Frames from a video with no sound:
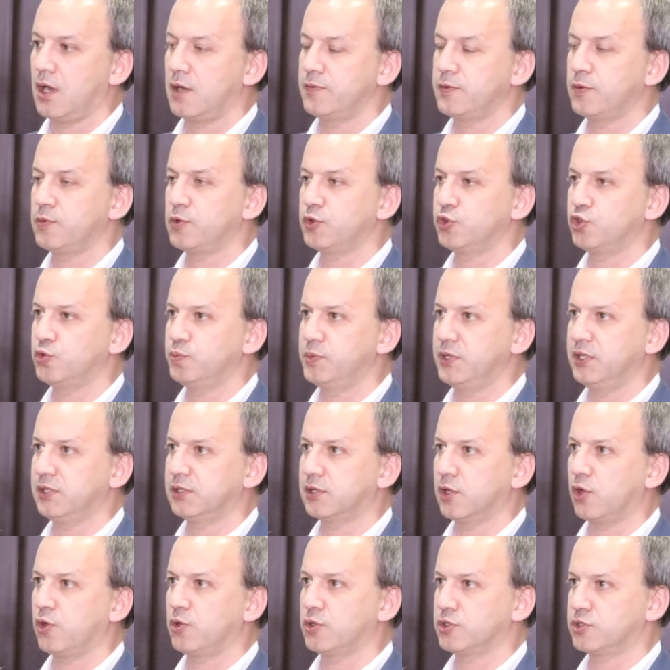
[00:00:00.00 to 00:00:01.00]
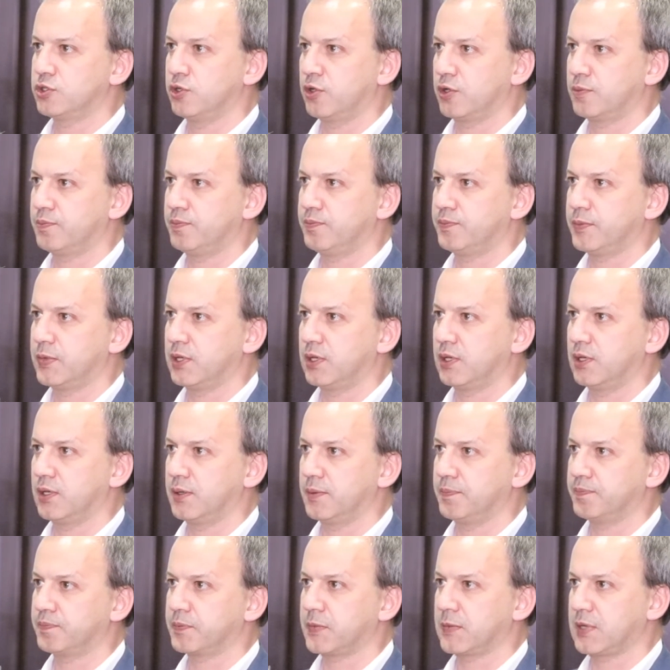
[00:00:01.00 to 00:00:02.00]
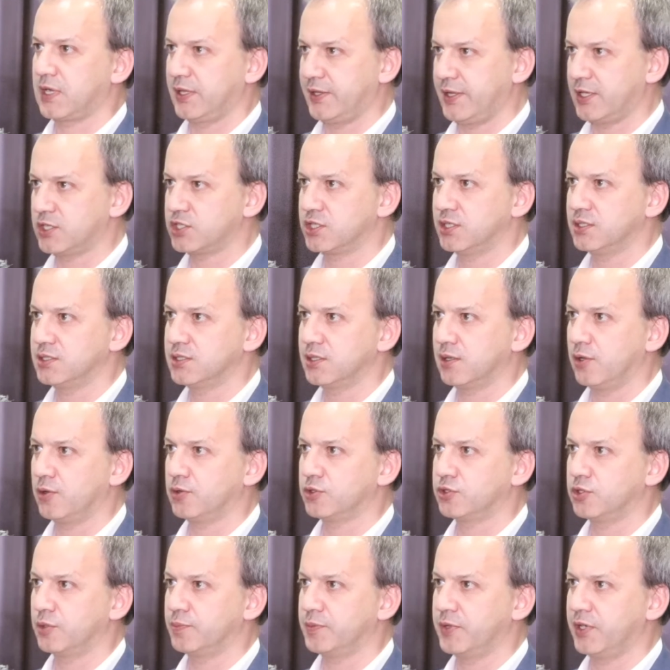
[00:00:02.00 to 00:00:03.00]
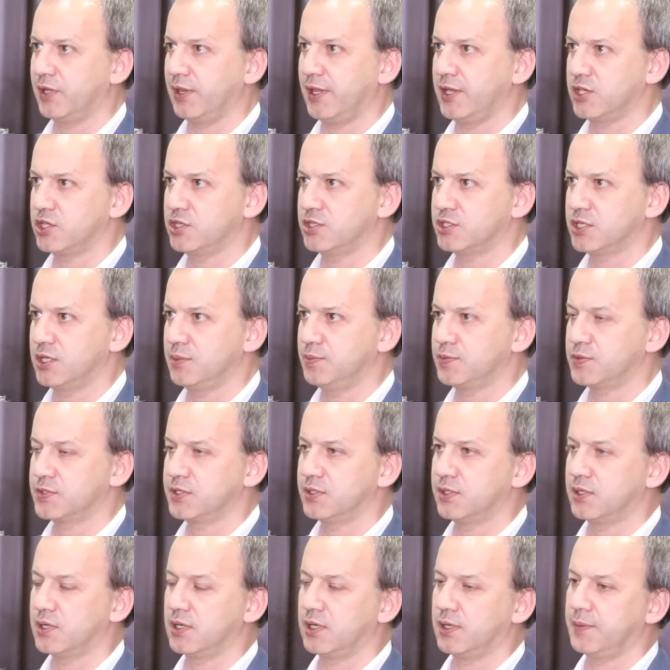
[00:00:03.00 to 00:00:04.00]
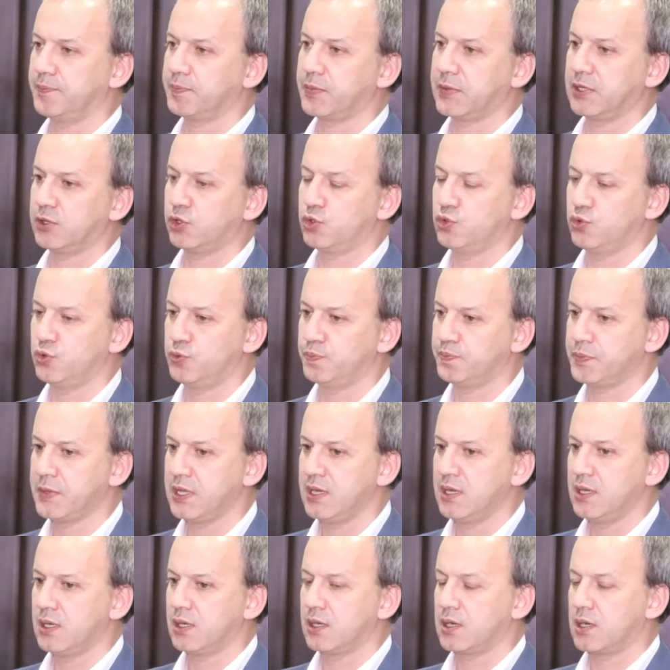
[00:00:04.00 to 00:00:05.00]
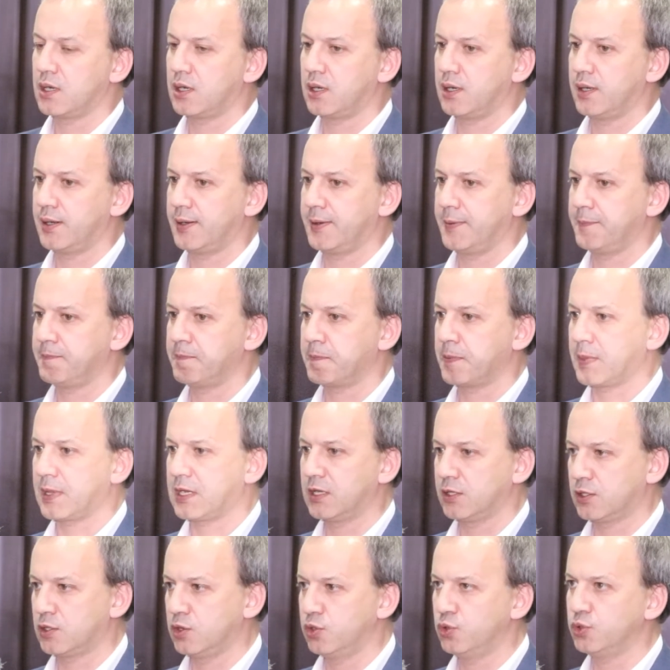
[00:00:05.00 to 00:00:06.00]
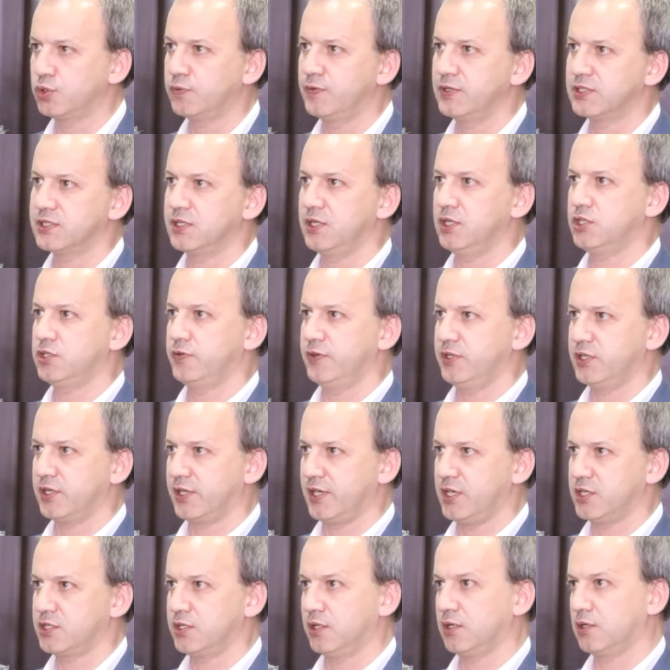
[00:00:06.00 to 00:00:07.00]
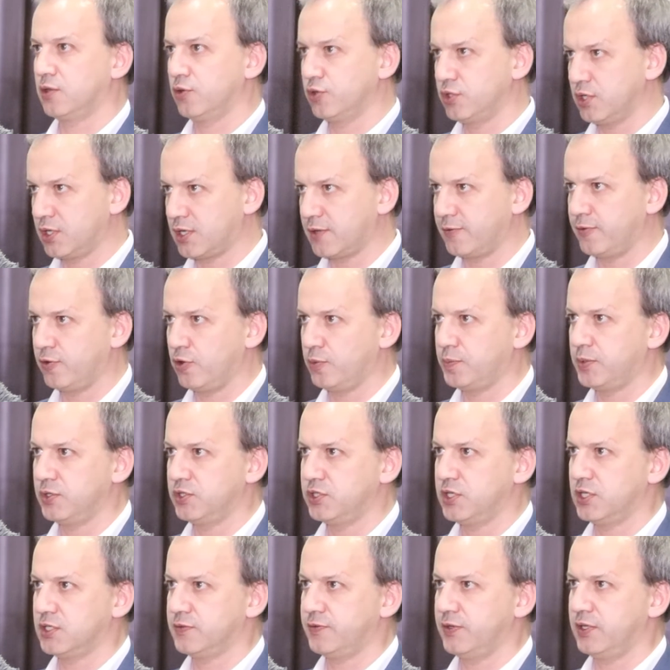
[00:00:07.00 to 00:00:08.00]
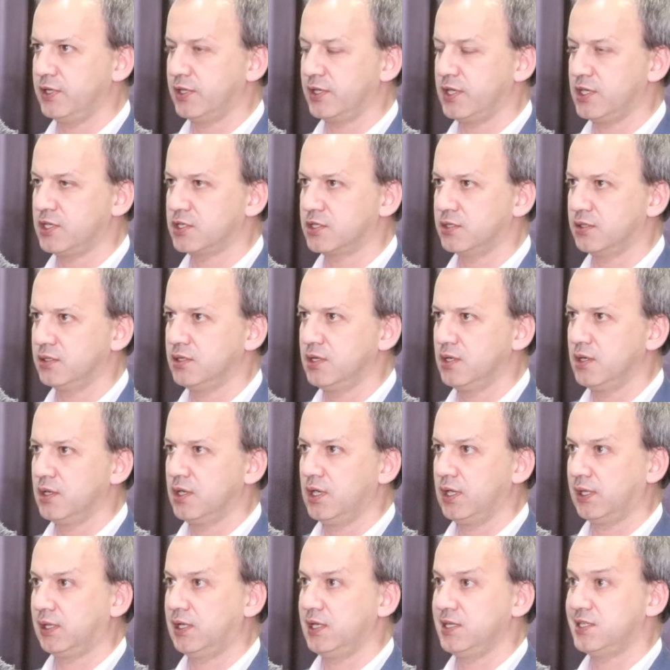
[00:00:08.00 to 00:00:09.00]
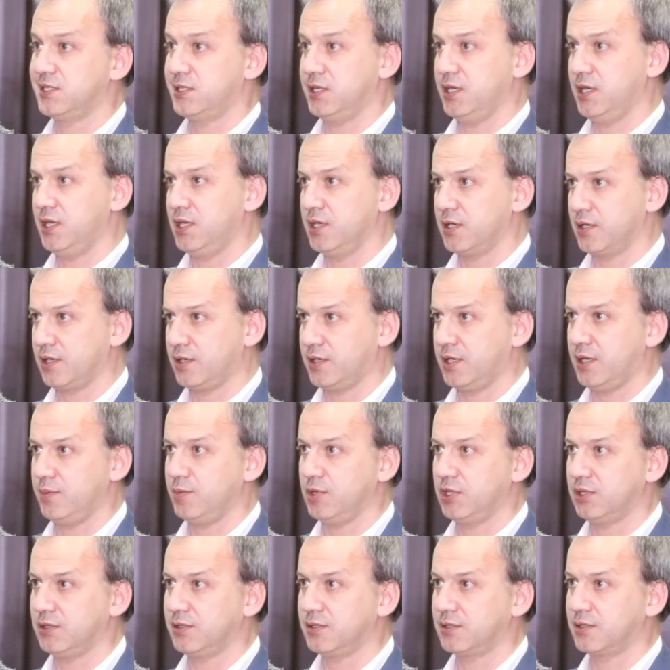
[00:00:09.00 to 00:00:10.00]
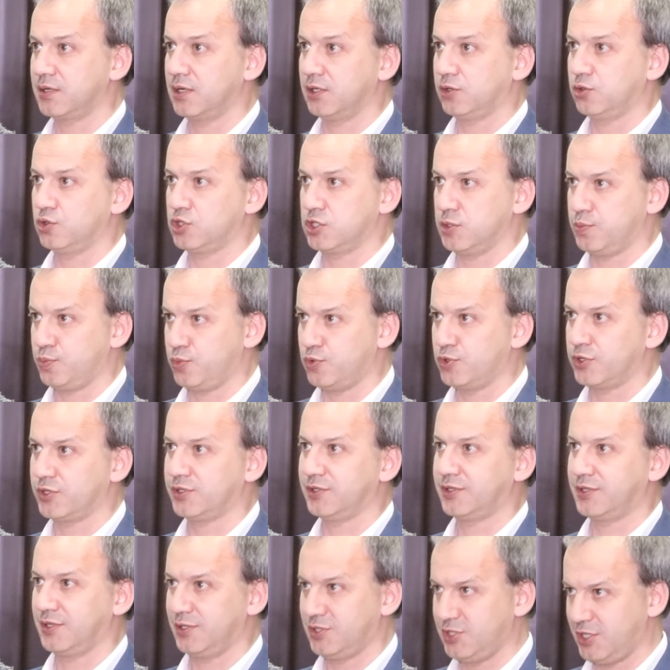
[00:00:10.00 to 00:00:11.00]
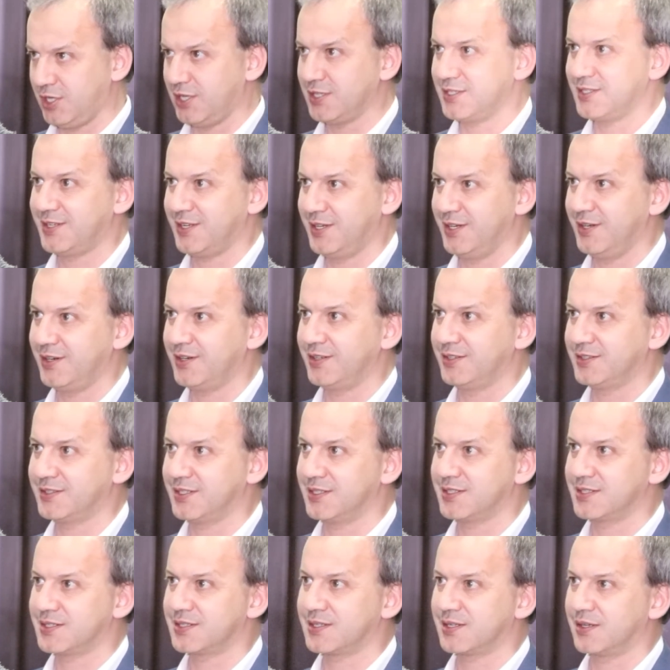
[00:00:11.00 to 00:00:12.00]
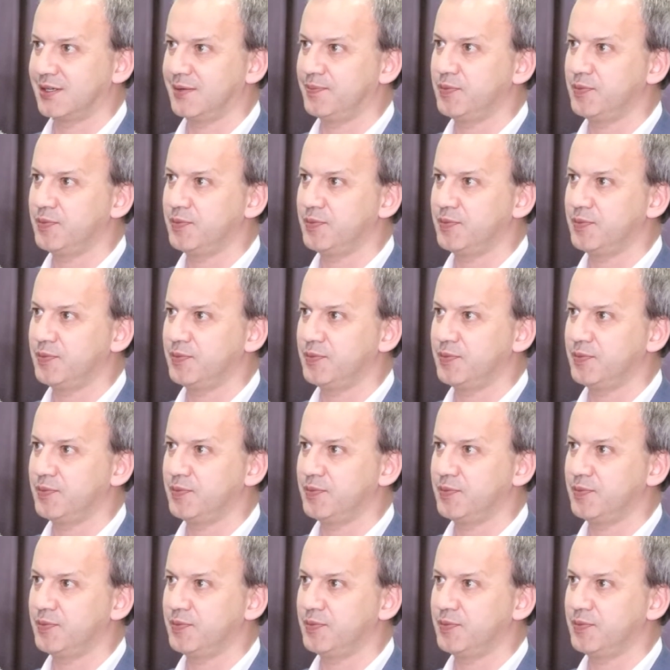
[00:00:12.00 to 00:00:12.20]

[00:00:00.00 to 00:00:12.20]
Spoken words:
We want to build long-term connections, long-term relationships to conclude with each federation, including Ethiopian Chess Federation, at least 3-year agreement to support chess here in this